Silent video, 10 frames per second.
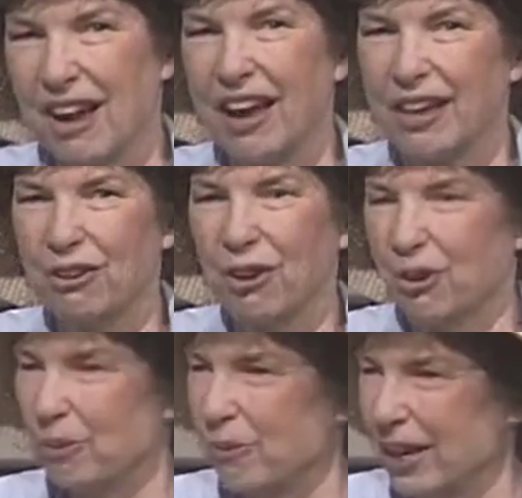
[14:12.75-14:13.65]
hike
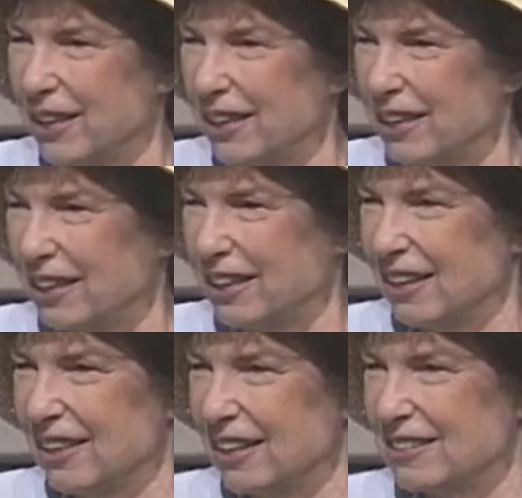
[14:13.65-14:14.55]
all the way in, and
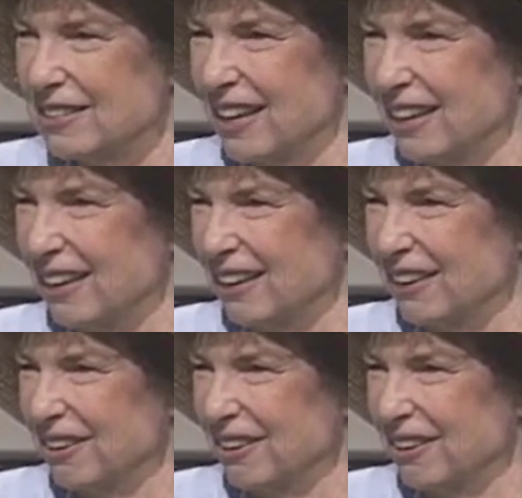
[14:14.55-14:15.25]
then they'd say,